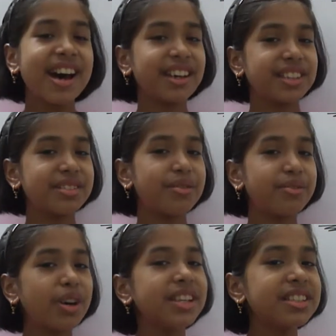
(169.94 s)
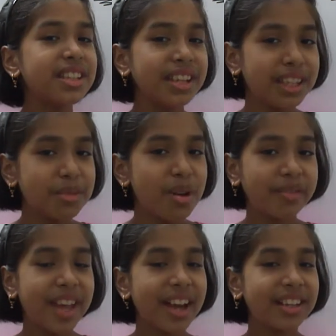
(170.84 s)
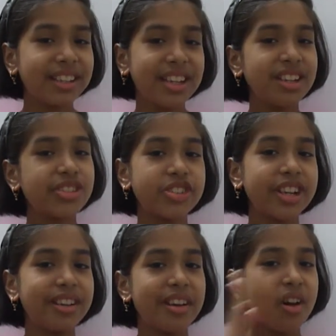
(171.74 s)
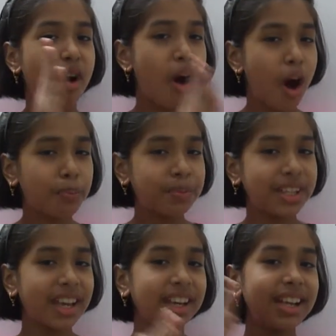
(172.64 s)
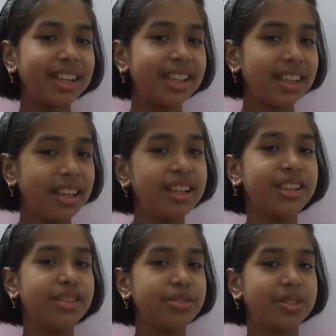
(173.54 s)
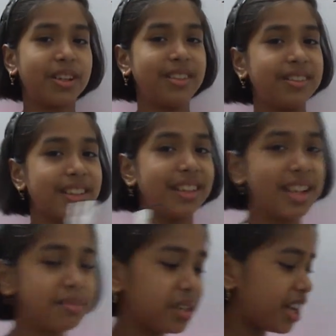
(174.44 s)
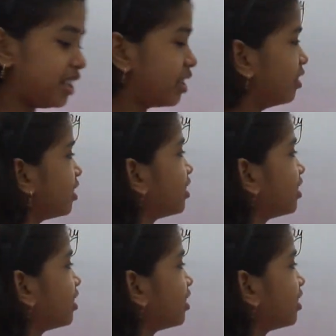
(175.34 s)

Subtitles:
Okay, so what is the name of that illusion? Optical illusion. Let me write down.